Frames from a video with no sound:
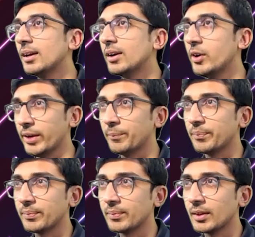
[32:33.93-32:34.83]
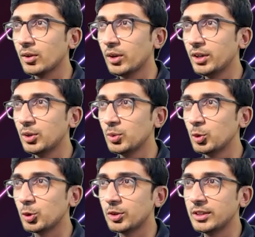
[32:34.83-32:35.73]
Okay, going to
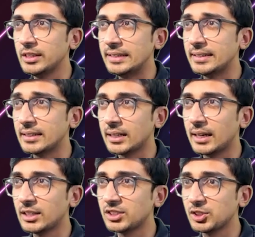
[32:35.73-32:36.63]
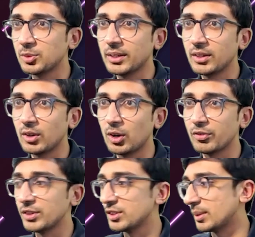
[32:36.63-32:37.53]
the last resume of
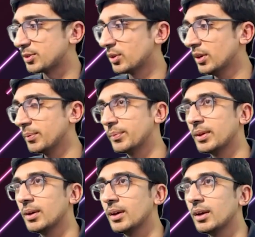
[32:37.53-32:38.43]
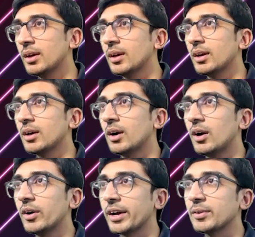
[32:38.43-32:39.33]
this episode.
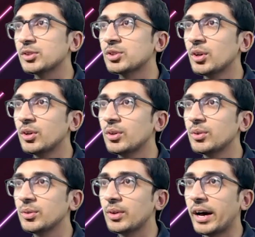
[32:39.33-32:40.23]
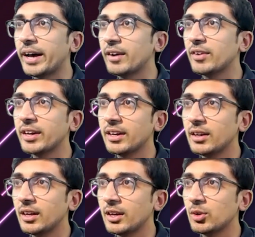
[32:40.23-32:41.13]
Okay, so I have again
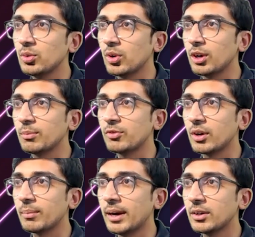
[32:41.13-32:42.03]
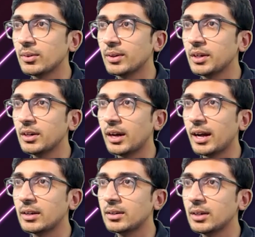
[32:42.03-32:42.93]
a 2-column format over here,
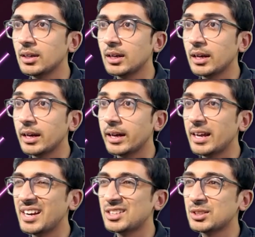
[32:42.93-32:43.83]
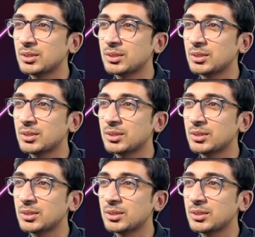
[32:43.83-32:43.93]
and it's